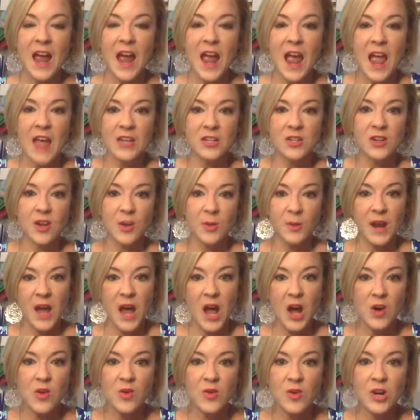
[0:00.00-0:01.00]
And you know, when
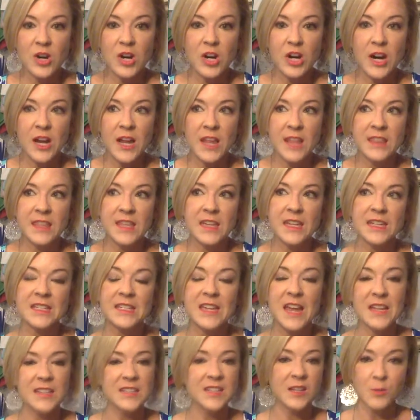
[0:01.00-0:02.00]
I order it, then it
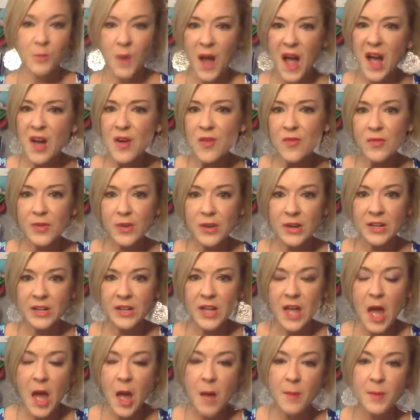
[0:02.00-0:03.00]
takes a while for it to
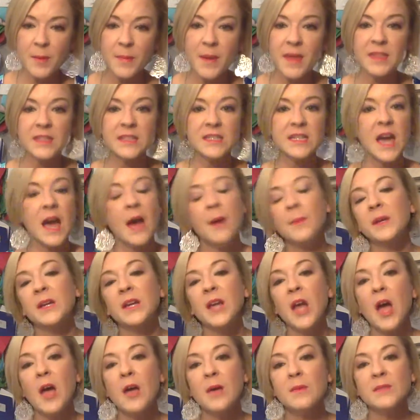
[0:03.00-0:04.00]
come. And by the time it
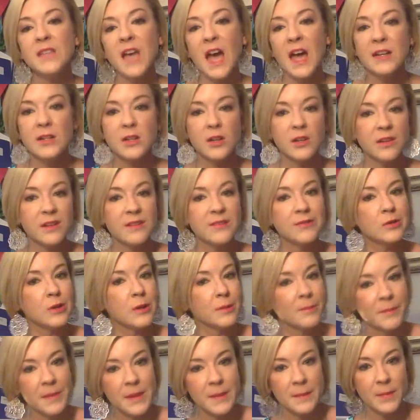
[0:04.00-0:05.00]
comes, I don't even
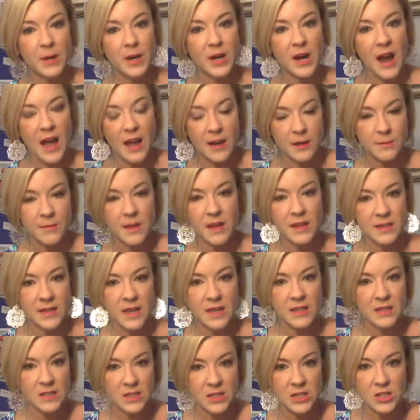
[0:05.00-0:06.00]
remember how to make
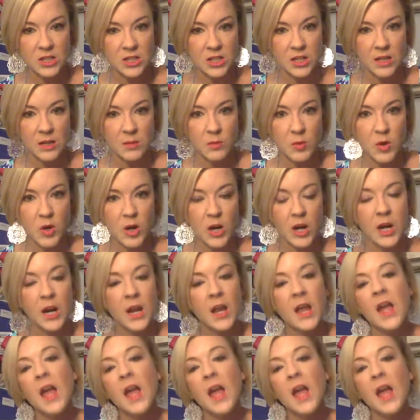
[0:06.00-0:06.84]
that dish anymore.